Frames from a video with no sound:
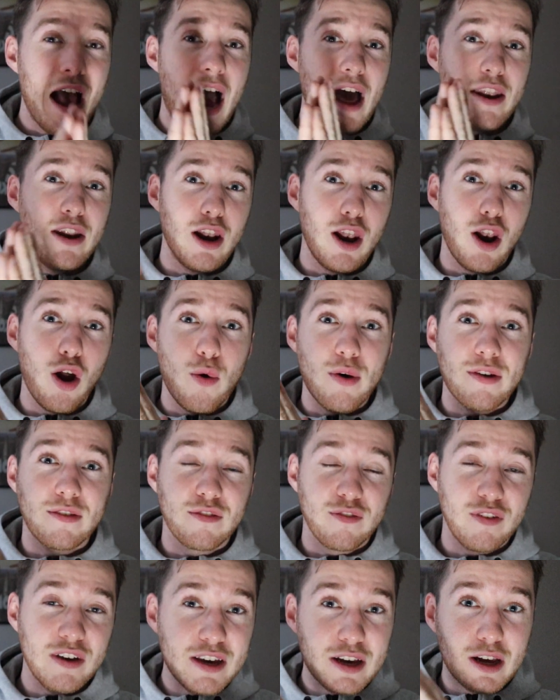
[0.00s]
and the
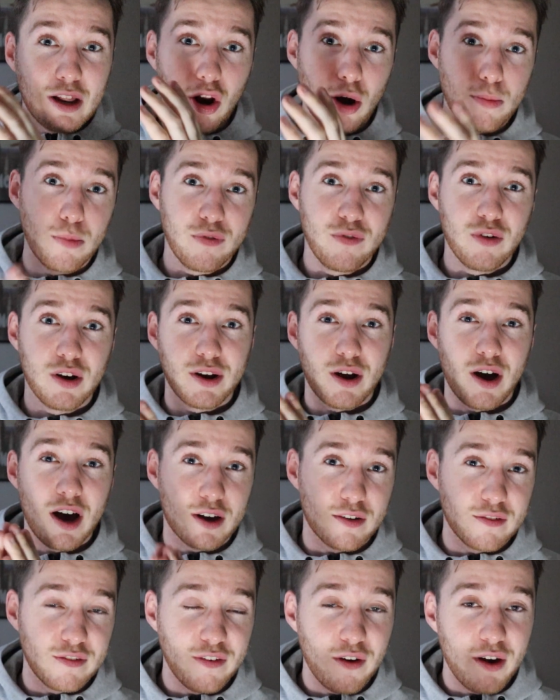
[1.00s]
lowest fee global fund I
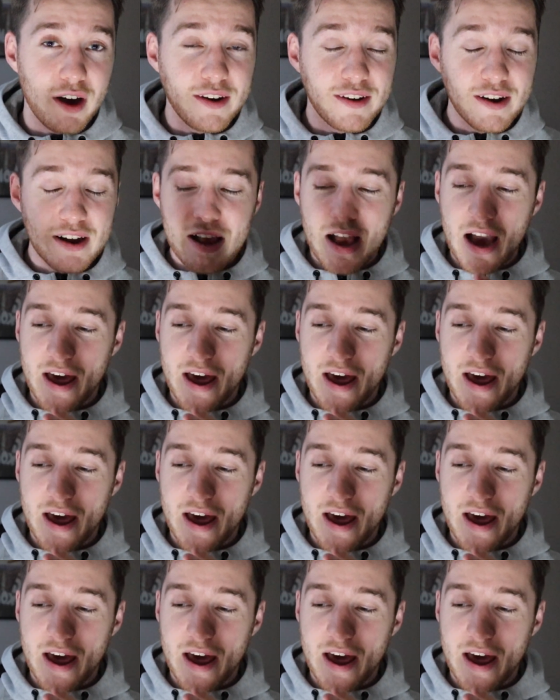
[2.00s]
could find.